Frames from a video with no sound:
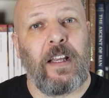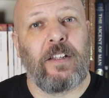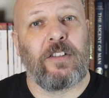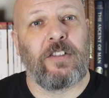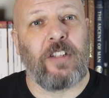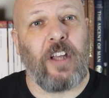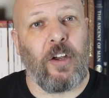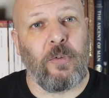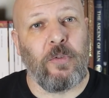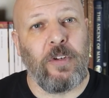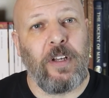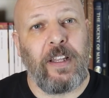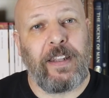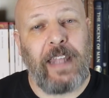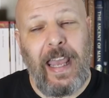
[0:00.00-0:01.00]
So
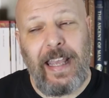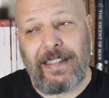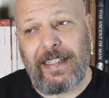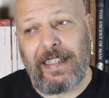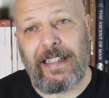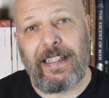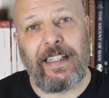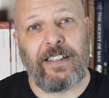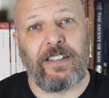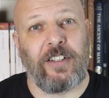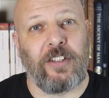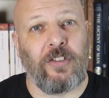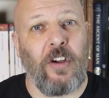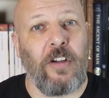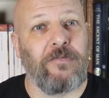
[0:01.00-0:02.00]
thus it links
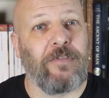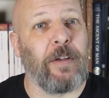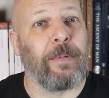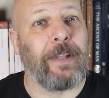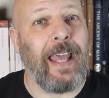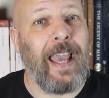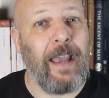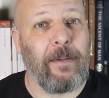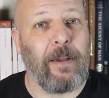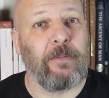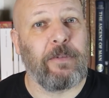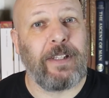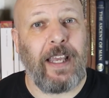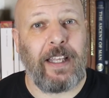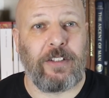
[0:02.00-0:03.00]
the time frame of the hammer
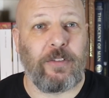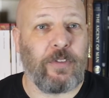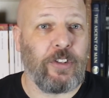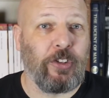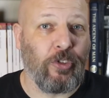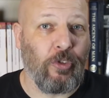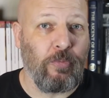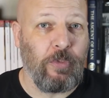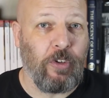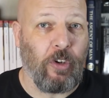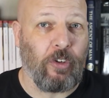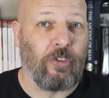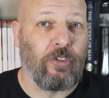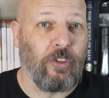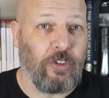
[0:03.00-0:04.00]
with that of a storm
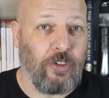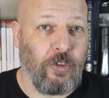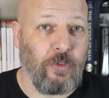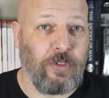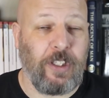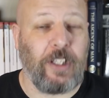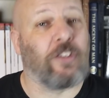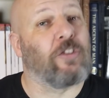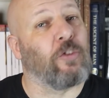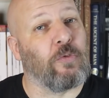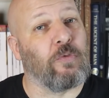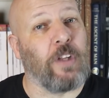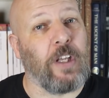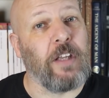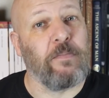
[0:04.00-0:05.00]
god that used it
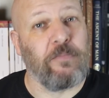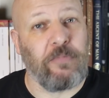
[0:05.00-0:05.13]
to the